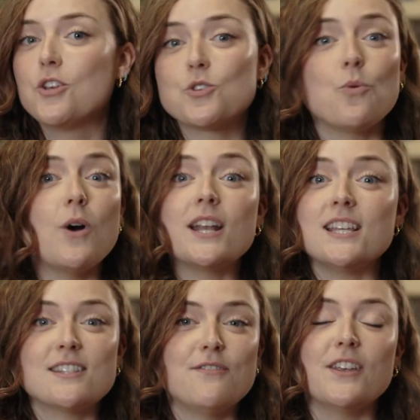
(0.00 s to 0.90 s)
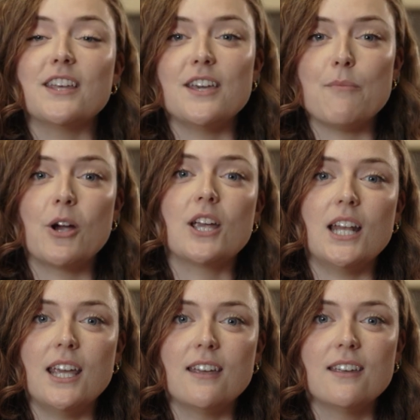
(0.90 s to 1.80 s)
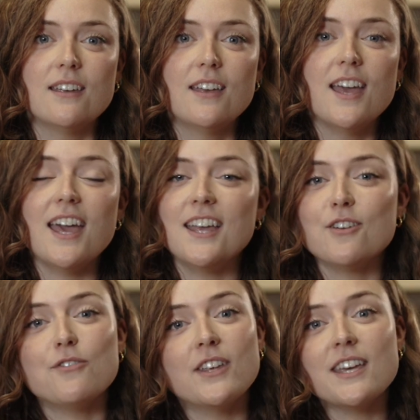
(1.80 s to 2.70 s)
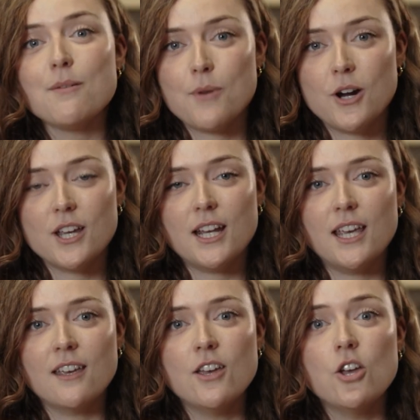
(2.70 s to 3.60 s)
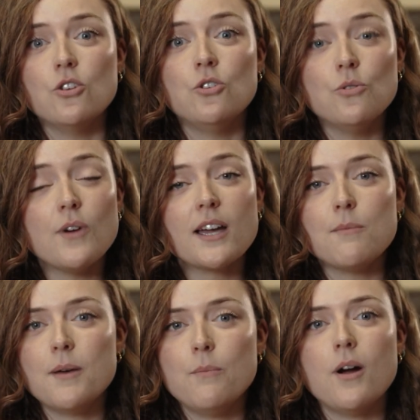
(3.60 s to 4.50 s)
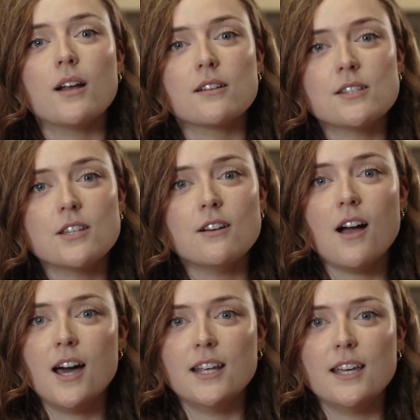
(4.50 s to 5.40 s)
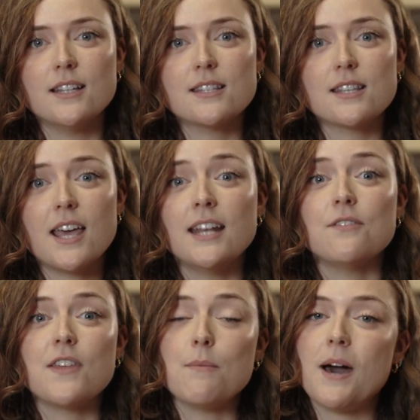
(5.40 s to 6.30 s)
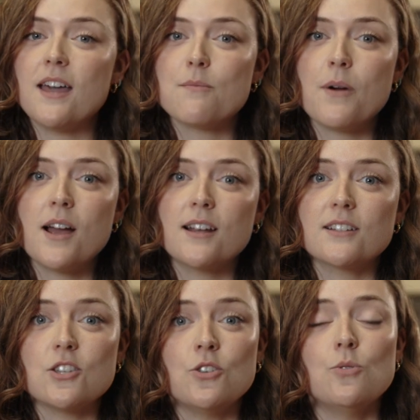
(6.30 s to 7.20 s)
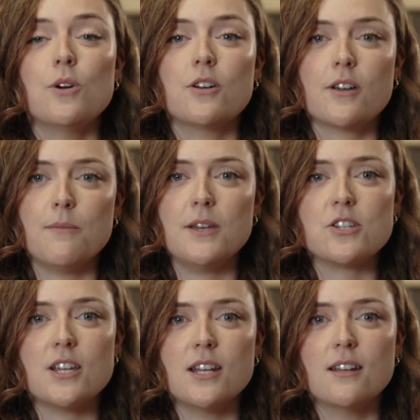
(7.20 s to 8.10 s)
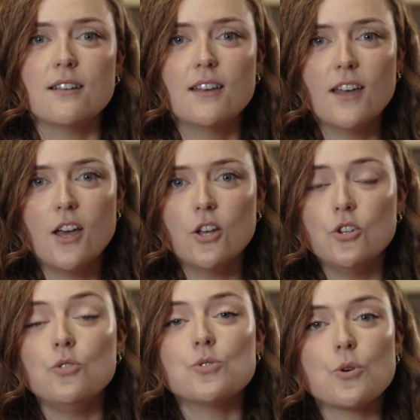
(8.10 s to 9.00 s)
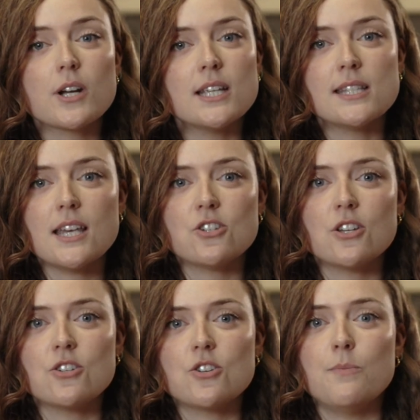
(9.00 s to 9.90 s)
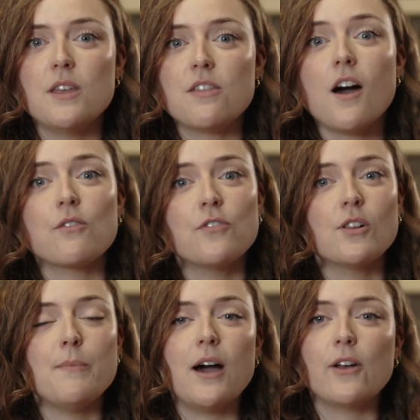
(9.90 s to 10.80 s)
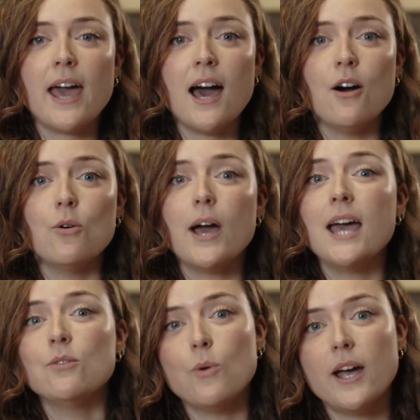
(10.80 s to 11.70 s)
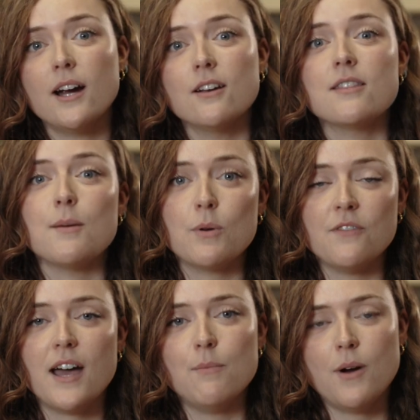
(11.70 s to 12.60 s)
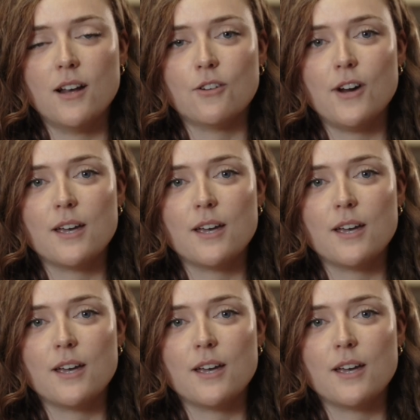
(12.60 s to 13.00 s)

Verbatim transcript: So, what is affiliate marketing? In affiliate marketing, you recommend products to your audience, and if they buy the product, you earn a commission. News organizations should be thoughtful about how and where they provide product